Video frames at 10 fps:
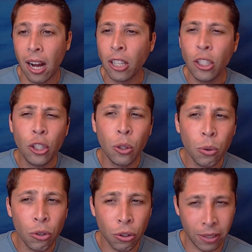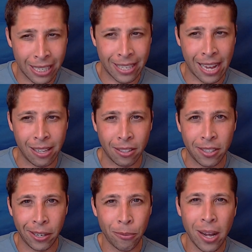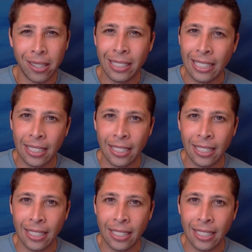Unusually talented. Well,